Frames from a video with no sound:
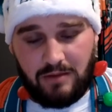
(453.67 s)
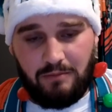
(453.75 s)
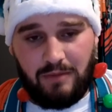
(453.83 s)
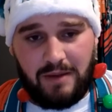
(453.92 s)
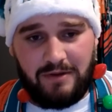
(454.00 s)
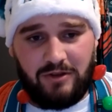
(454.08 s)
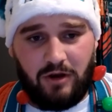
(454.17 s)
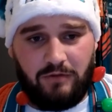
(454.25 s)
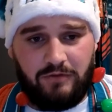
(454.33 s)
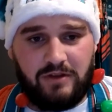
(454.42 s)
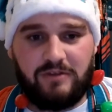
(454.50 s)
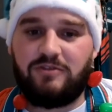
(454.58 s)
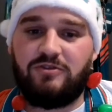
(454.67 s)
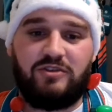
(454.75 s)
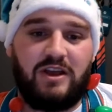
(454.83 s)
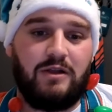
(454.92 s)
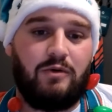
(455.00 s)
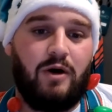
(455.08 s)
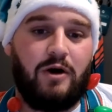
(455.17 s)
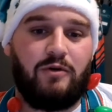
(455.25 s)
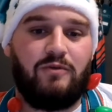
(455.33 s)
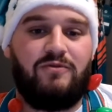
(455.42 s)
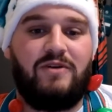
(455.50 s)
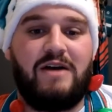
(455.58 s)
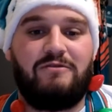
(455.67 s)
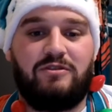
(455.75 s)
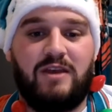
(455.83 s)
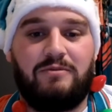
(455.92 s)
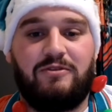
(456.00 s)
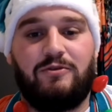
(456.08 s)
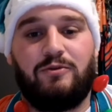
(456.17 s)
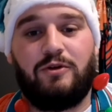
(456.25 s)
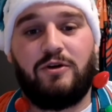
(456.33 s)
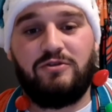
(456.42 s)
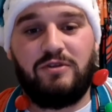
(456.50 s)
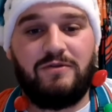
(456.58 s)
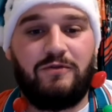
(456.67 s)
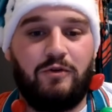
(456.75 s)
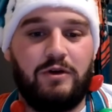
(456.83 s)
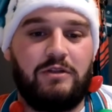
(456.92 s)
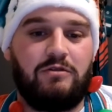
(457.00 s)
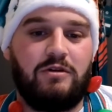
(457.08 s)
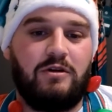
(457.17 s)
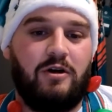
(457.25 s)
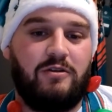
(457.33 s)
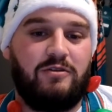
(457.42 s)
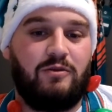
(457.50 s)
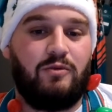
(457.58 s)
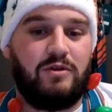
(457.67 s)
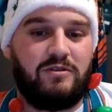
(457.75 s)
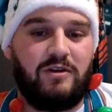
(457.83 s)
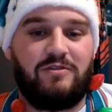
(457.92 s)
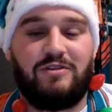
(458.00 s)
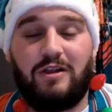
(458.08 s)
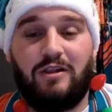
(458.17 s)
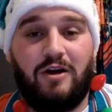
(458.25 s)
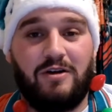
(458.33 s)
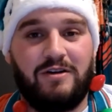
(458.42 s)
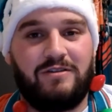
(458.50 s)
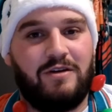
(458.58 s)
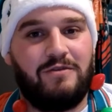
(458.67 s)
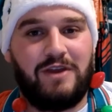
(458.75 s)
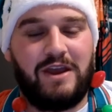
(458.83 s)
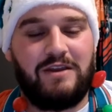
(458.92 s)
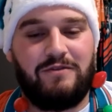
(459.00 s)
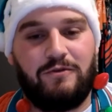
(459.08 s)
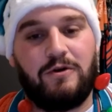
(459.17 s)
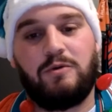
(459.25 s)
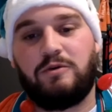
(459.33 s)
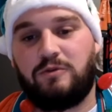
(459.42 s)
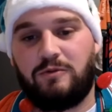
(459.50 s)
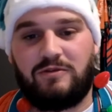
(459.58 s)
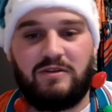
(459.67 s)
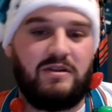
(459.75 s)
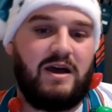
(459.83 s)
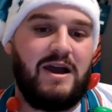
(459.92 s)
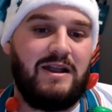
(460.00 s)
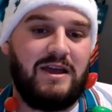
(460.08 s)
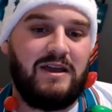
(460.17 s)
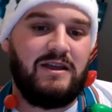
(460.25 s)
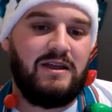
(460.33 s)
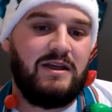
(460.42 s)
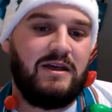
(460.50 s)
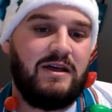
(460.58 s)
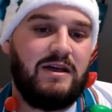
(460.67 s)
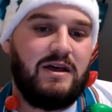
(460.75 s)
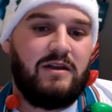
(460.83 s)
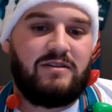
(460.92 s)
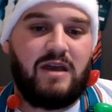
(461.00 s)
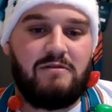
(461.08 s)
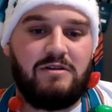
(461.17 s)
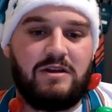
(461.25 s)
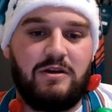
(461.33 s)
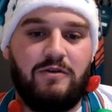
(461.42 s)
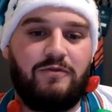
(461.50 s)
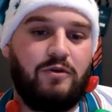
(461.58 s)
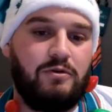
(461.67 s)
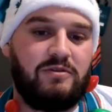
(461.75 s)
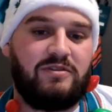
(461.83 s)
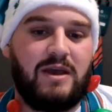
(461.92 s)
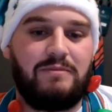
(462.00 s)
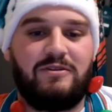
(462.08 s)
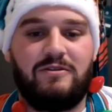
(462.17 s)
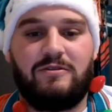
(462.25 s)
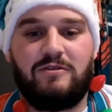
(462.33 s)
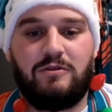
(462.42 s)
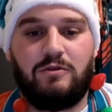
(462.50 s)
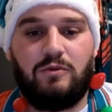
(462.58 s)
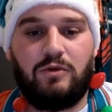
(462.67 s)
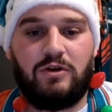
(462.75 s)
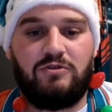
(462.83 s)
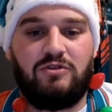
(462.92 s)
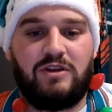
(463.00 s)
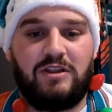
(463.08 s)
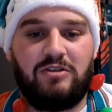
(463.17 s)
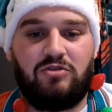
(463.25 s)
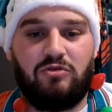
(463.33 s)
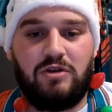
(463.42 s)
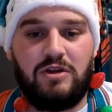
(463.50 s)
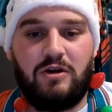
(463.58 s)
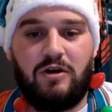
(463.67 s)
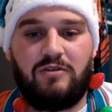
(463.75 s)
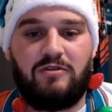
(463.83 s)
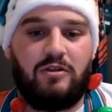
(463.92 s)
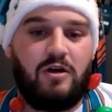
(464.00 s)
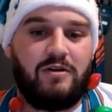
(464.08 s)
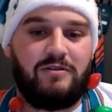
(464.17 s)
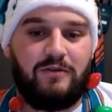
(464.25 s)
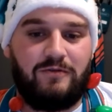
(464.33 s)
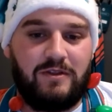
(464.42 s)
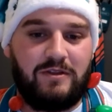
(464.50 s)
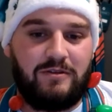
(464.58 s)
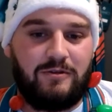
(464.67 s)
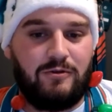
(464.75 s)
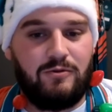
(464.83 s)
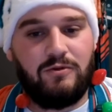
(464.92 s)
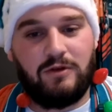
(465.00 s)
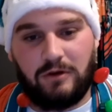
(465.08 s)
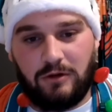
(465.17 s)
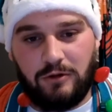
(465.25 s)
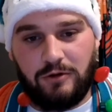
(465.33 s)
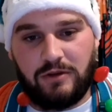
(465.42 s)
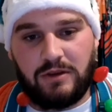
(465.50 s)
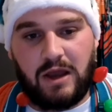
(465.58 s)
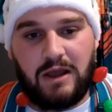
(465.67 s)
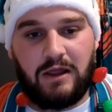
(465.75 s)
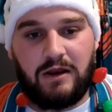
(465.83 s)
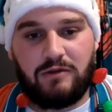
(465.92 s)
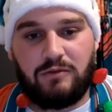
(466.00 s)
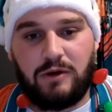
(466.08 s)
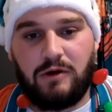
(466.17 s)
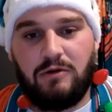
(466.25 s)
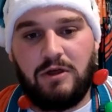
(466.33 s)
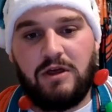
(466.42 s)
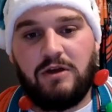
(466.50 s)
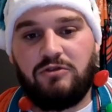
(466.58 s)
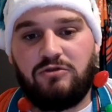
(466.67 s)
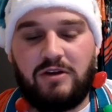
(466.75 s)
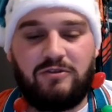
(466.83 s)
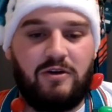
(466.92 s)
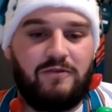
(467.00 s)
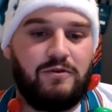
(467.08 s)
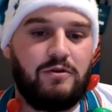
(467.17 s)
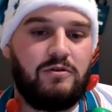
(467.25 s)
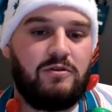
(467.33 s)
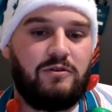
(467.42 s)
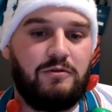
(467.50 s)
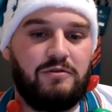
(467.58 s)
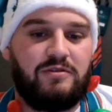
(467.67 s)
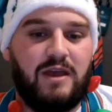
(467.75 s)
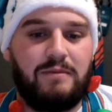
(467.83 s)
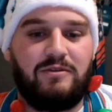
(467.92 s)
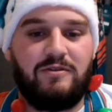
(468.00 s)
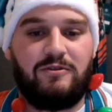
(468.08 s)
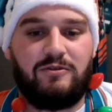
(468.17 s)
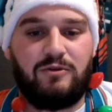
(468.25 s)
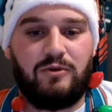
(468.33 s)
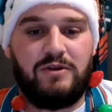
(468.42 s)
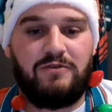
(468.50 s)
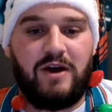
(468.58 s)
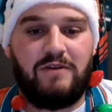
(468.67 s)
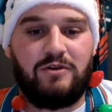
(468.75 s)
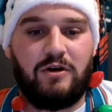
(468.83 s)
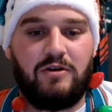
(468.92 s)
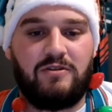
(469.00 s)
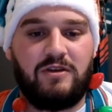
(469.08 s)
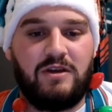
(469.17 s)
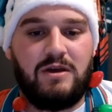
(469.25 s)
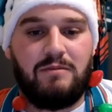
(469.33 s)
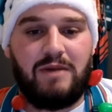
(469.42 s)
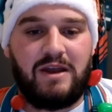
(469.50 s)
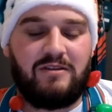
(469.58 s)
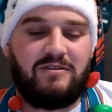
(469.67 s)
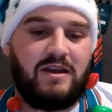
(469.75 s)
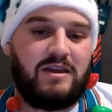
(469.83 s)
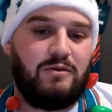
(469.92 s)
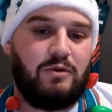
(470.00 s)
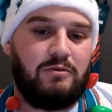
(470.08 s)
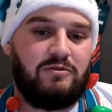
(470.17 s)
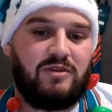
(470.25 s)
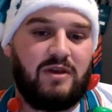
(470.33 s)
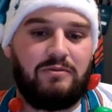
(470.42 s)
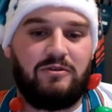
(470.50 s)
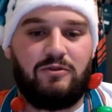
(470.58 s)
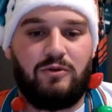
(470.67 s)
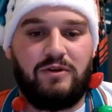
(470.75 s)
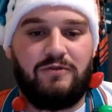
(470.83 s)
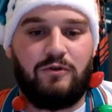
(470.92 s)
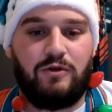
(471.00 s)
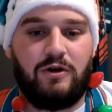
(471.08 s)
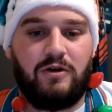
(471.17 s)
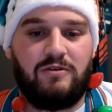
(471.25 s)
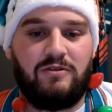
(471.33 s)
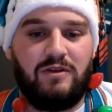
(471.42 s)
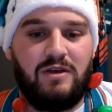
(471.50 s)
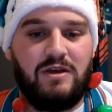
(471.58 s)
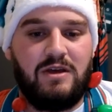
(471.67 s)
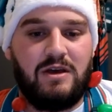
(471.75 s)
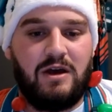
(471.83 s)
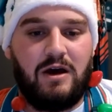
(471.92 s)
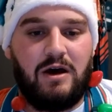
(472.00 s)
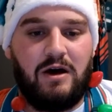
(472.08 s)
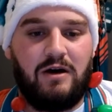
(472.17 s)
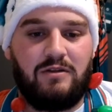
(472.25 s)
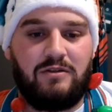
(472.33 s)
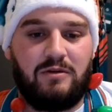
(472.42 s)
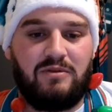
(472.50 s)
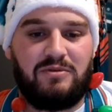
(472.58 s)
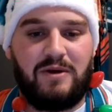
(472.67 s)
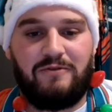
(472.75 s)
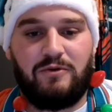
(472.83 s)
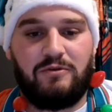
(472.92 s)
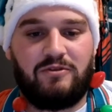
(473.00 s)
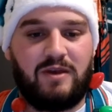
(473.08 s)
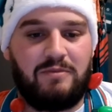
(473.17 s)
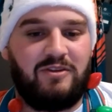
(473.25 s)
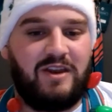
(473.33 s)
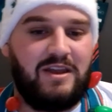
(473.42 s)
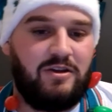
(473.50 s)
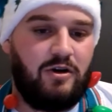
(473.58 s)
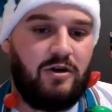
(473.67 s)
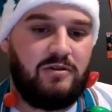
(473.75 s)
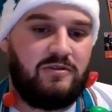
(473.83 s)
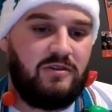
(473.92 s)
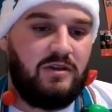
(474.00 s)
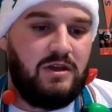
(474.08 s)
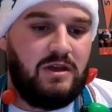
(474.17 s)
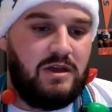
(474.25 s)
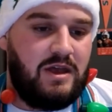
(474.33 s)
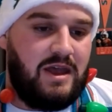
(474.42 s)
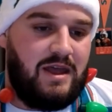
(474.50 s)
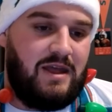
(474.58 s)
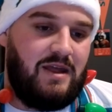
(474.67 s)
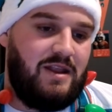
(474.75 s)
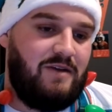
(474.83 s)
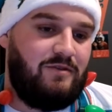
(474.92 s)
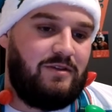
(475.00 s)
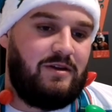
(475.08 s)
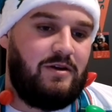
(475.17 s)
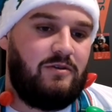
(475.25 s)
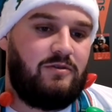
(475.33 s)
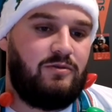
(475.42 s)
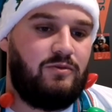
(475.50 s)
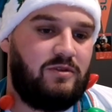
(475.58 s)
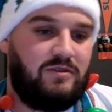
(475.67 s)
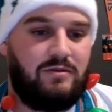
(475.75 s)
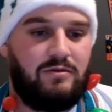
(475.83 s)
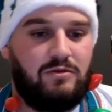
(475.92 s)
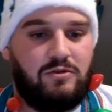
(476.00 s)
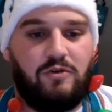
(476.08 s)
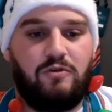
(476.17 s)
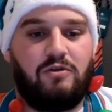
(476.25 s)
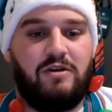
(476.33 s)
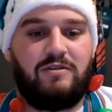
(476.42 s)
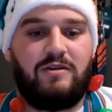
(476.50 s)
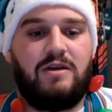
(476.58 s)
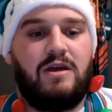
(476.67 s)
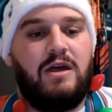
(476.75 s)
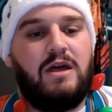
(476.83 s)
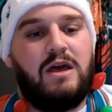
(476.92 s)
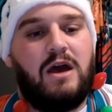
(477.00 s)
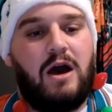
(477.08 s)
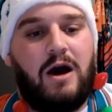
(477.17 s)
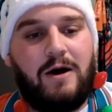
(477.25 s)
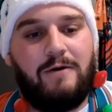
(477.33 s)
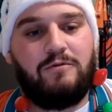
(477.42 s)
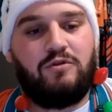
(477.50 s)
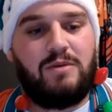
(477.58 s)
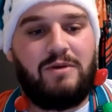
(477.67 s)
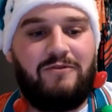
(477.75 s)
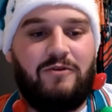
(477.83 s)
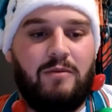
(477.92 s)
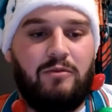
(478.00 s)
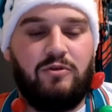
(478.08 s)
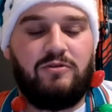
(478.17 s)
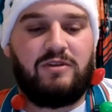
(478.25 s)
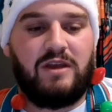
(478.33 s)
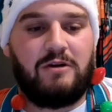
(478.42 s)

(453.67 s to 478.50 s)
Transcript: Miami Dolphins, Jalen Waddle, 5 receptions, 143 yards, 1 touchdown, longest of 84, which was in the highlight. Tyreek Hill, 4 receptions, 103 yards, longest of 52, included in the highlight as well. Trent Sherfield, 2 receptions, 25 yards. Mike Gesicki, 1 reception, 24 yards. Durham Smythe, 1 reception, 8 yards. And everything else wasn't too crazy. Green Bay fumbles.